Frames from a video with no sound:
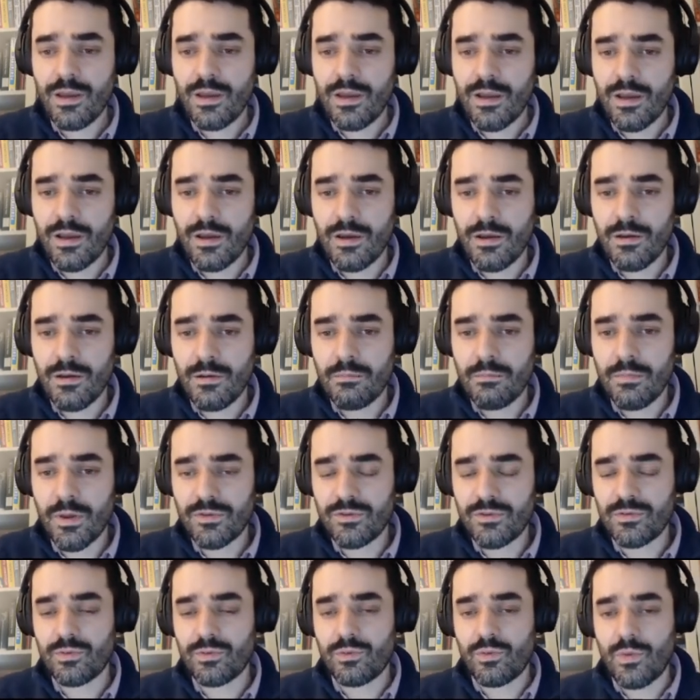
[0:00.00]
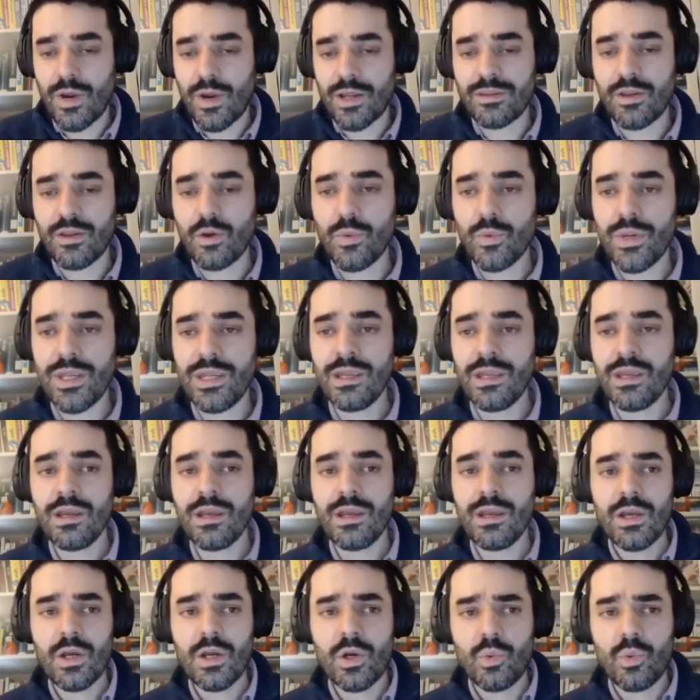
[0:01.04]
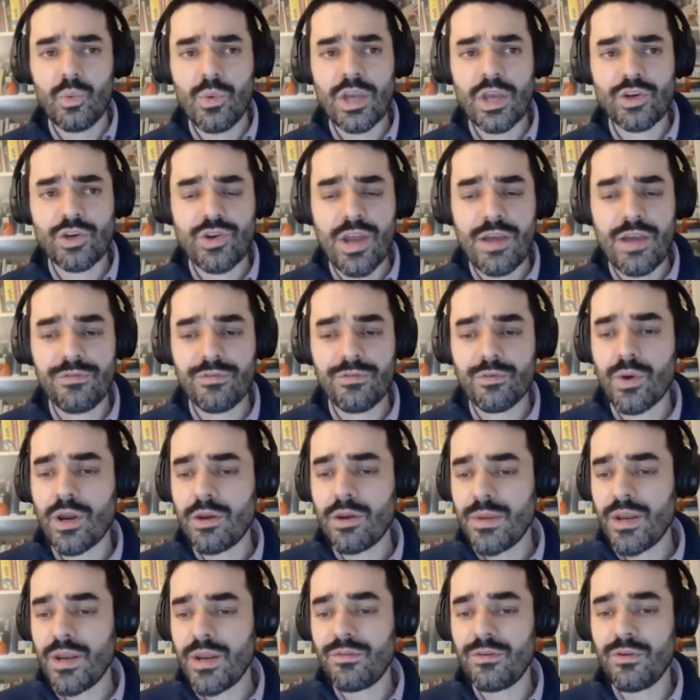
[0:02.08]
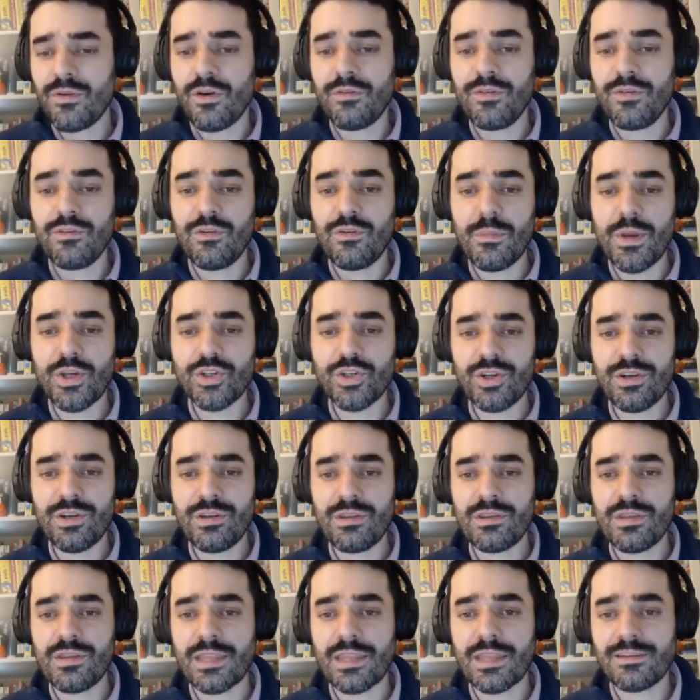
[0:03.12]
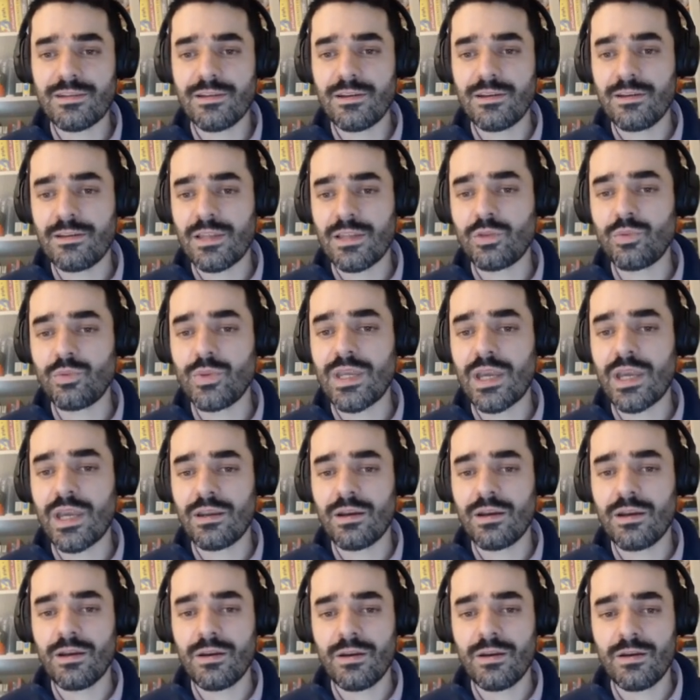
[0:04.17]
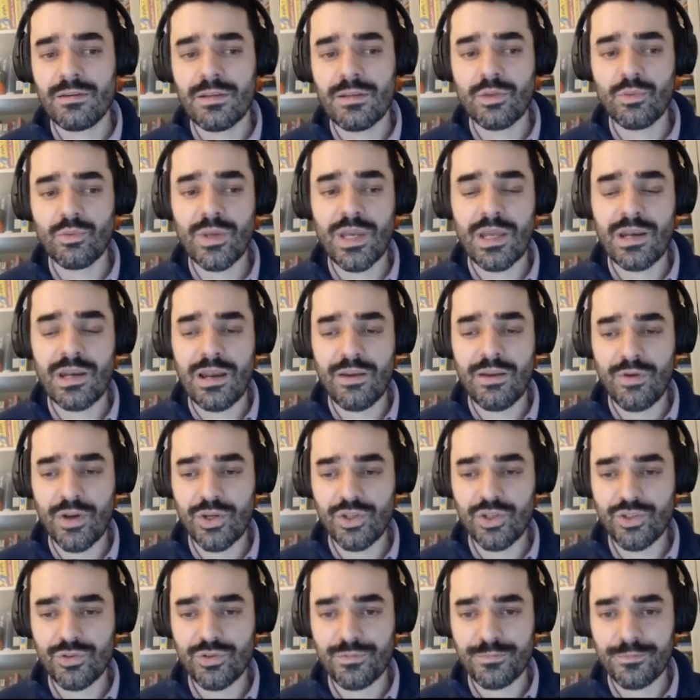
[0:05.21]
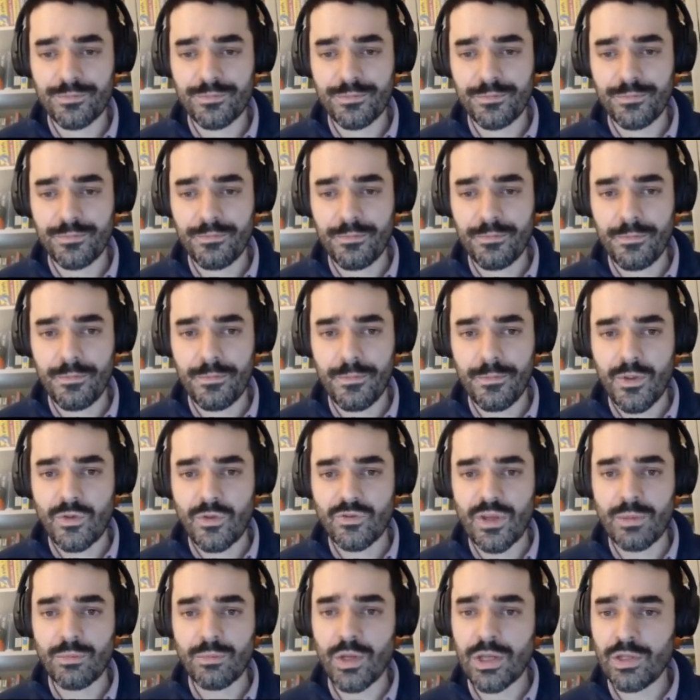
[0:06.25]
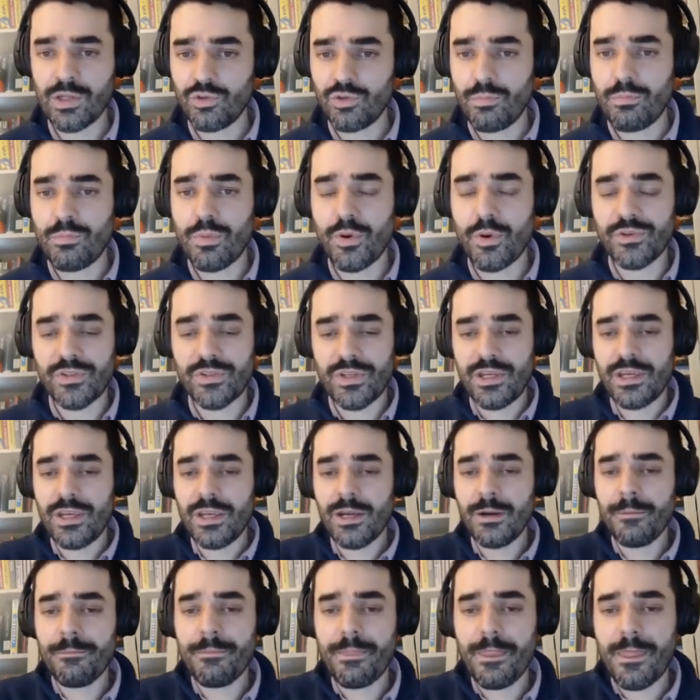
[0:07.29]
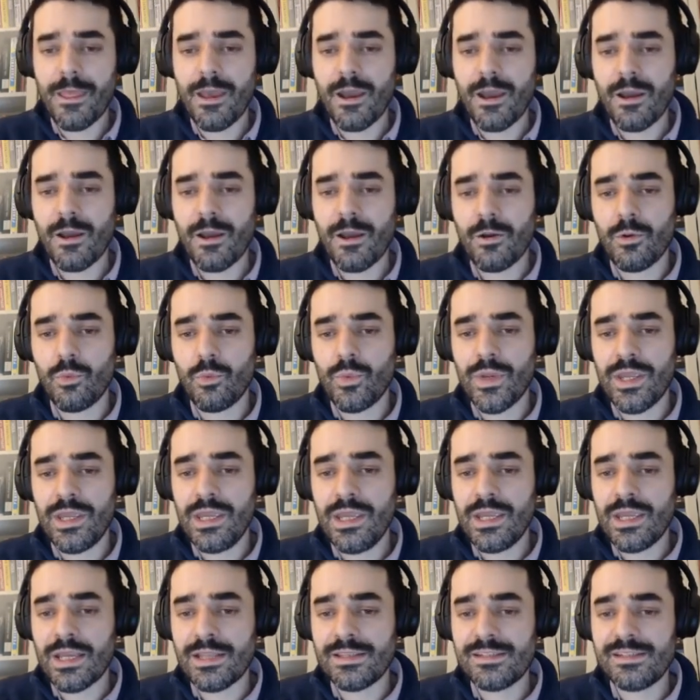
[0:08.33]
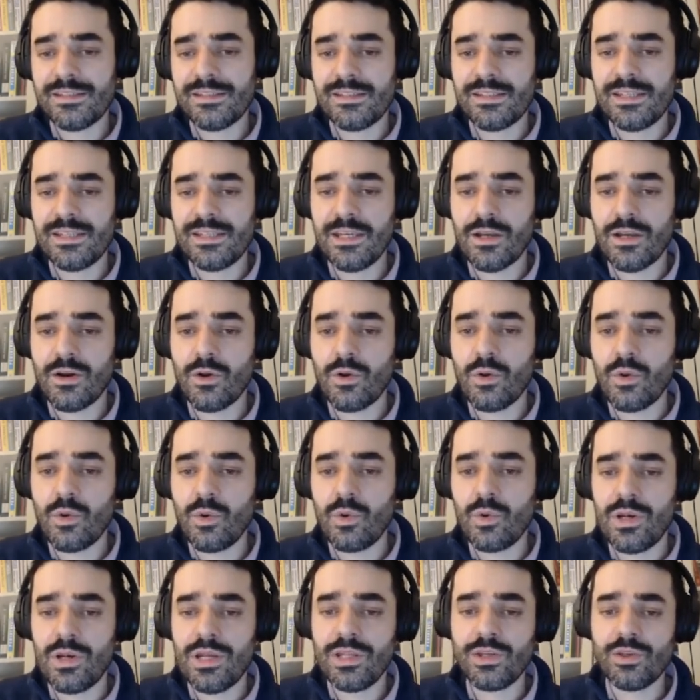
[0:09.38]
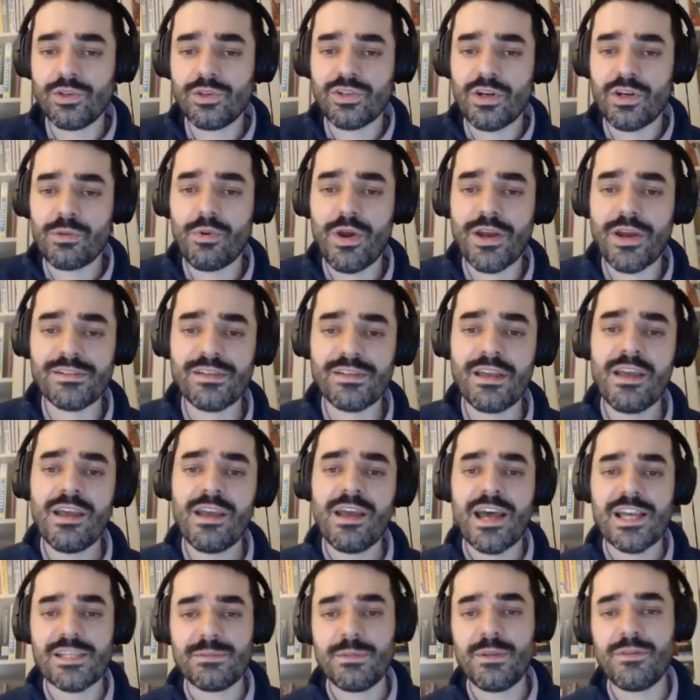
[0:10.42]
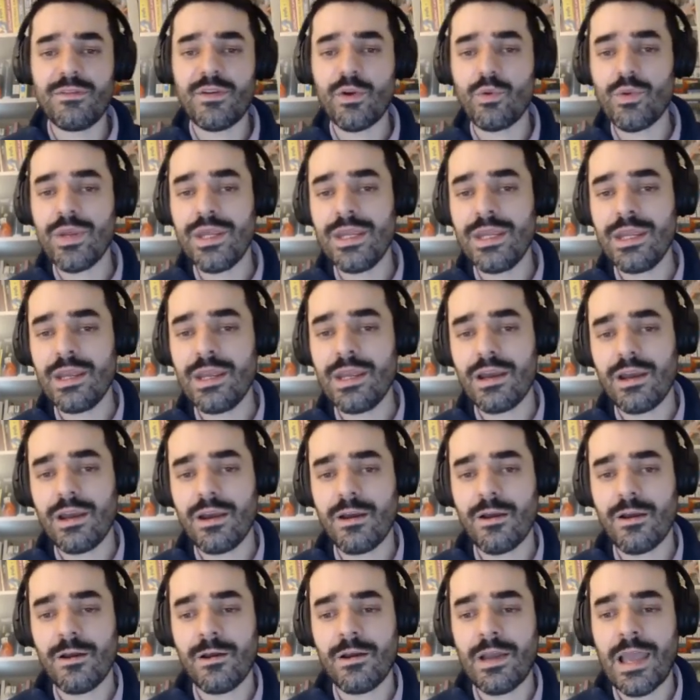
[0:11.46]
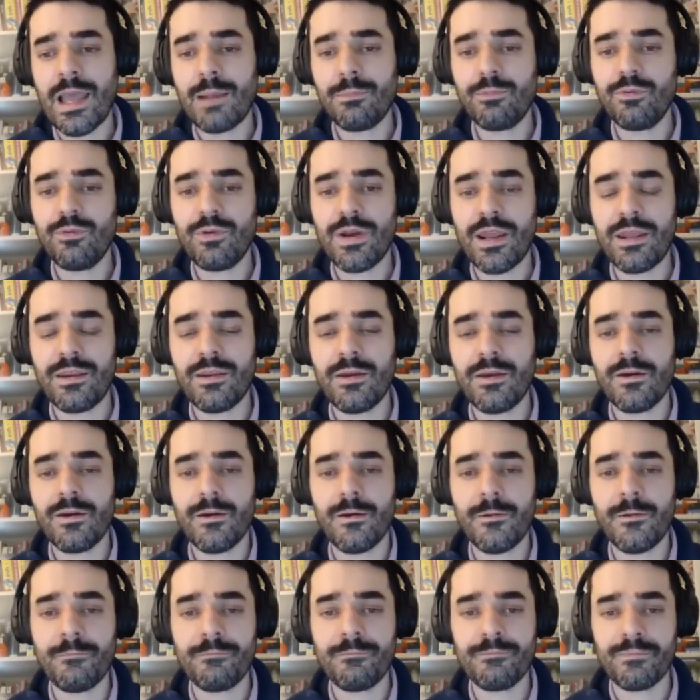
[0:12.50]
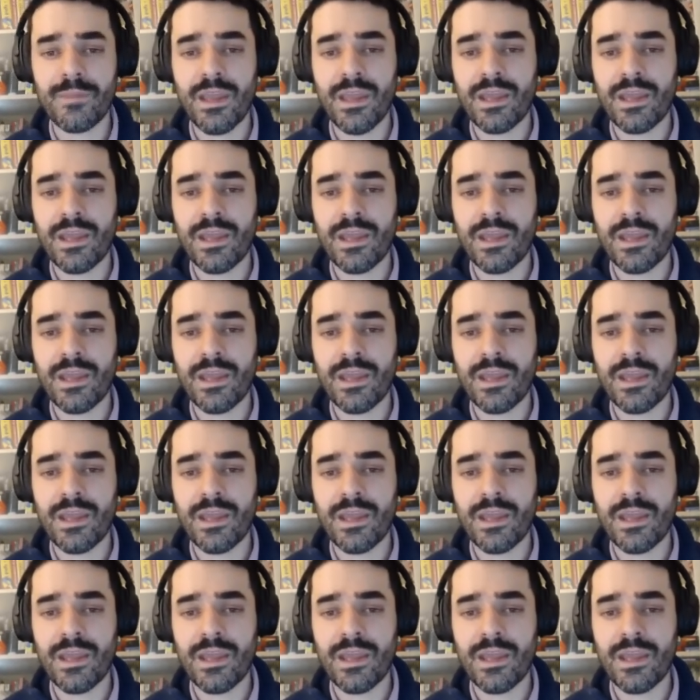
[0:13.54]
But right now we actually have quite a bit of information that we can leverage. So I'm going to pause here. We can see how Linkurious Enterprise has been very helpful and